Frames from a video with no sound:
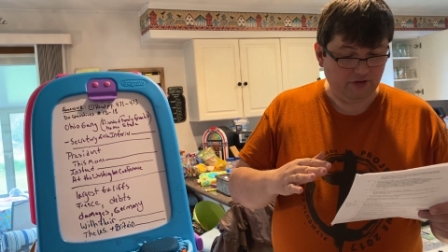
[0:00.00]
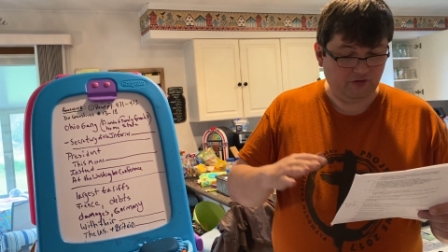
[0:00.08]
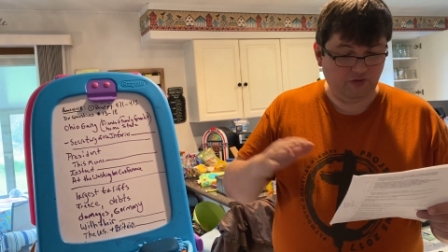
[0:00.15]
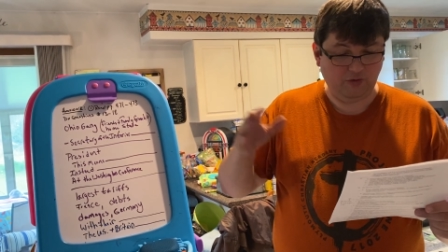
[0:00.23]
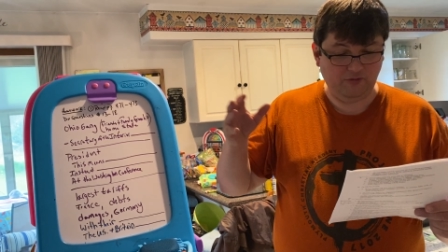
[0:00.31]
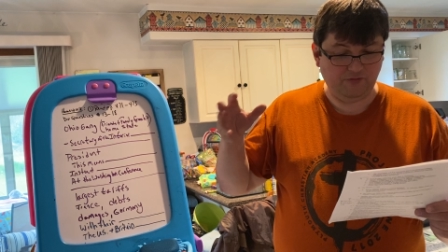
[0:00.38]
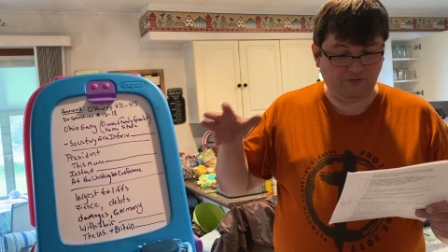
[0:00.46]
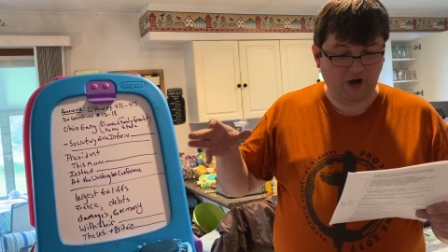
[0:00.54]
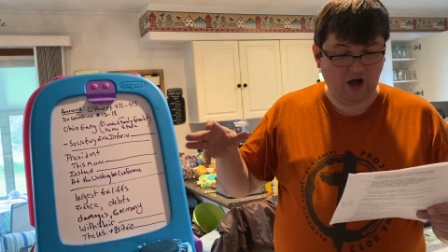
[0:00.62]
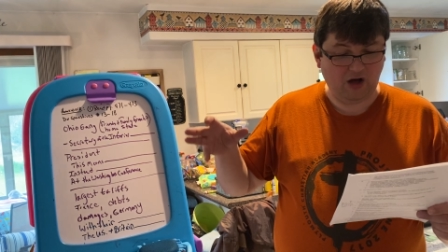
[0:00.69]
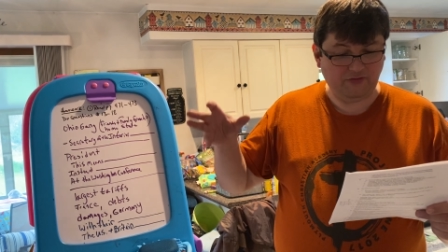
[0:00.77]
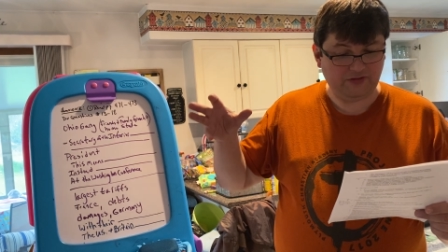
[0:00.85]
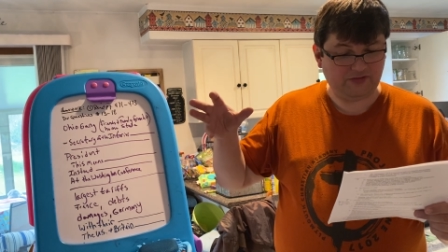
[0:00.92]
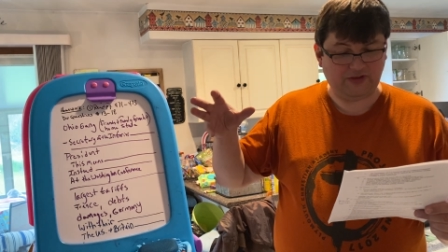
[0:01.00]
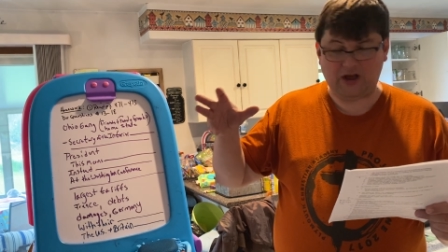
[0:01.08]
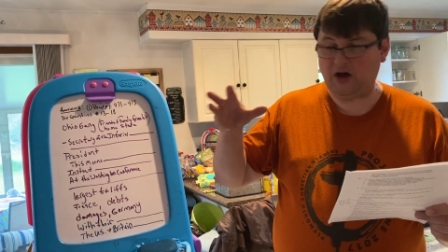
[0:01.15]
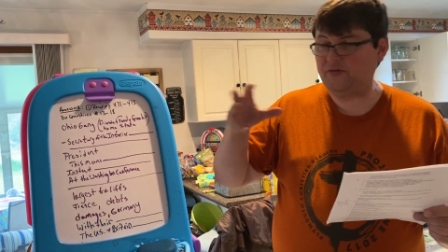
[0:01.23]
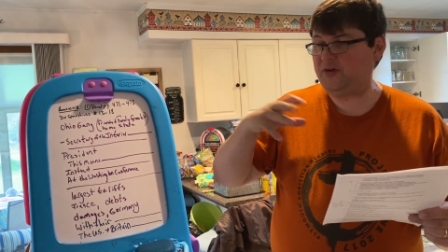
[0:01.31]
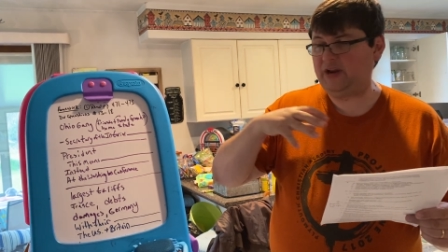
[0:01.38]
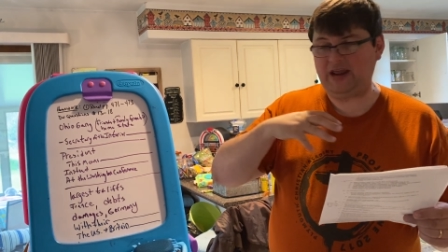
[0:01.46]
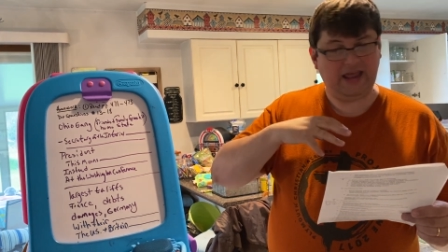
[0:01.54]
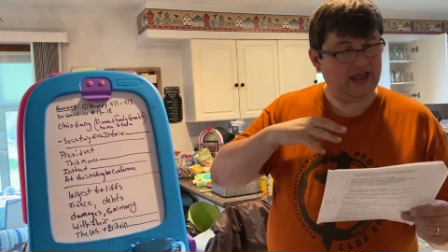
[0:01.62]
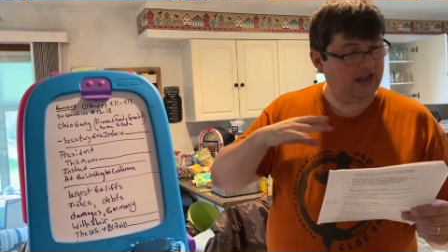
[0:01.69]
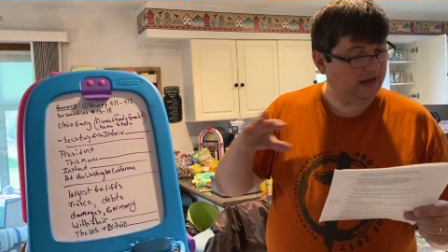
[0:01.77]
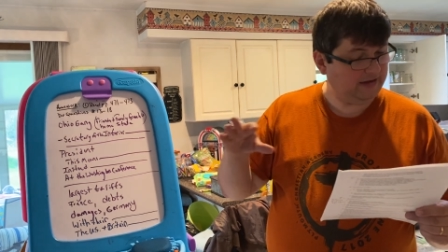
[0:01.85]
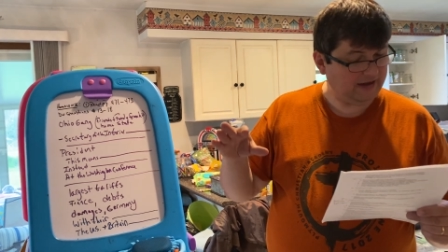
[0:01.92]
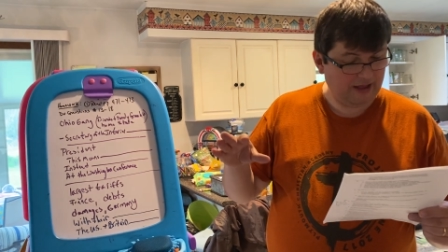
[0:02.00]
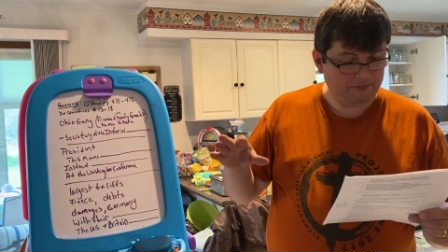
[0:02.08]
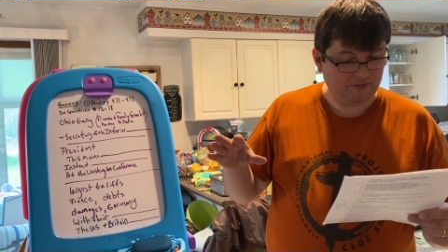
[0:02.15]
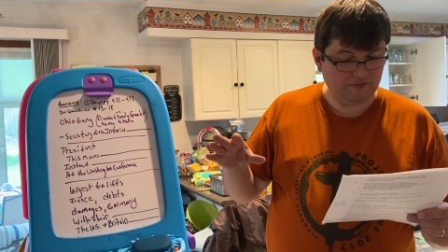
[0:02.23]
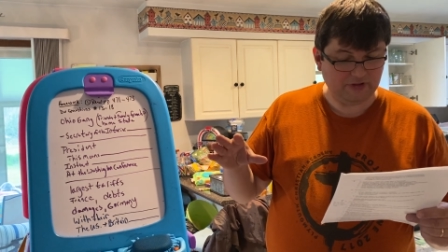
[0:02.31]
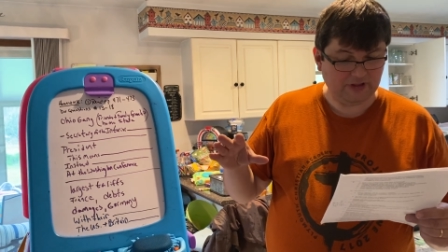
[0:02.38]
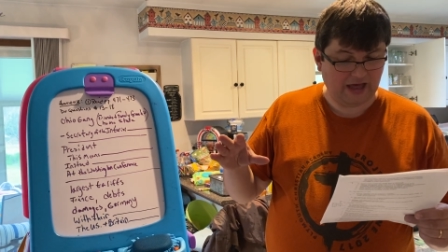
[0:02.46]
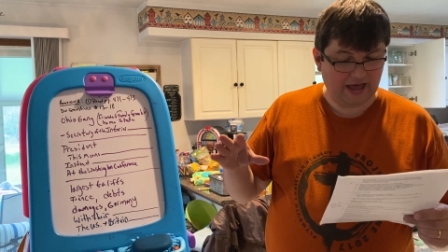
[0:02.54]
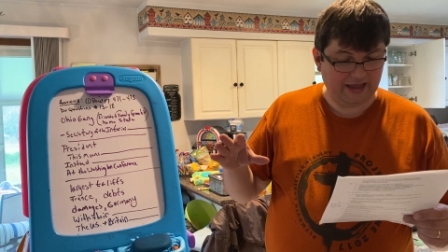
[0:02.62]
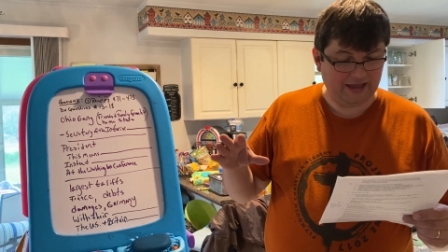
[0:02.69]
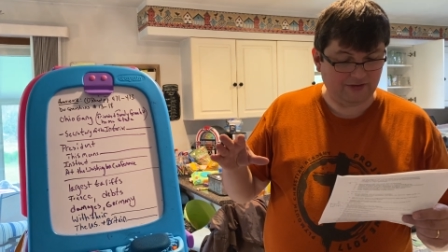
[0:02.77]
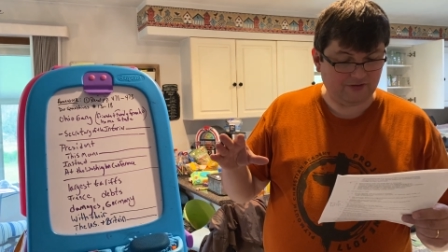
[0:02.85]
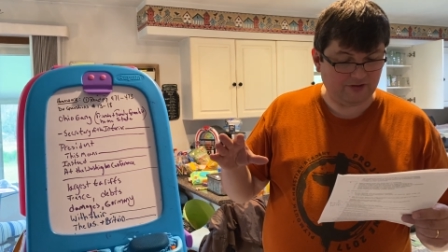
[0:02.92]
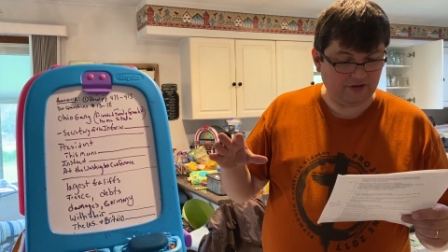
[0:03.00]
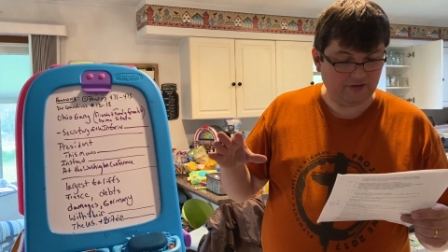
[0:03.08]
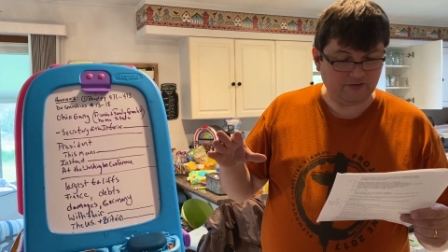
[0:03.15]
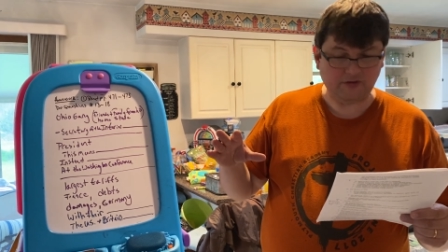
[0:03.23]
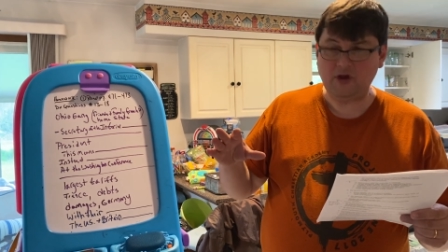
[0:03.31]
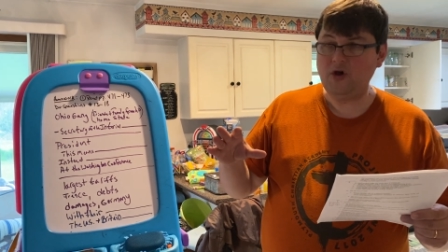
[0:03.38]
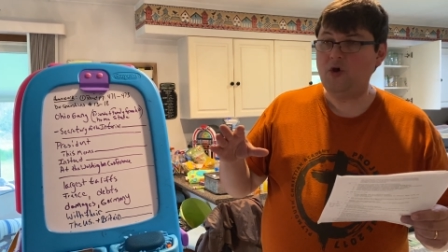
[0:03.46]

to involve itself in any type of alliances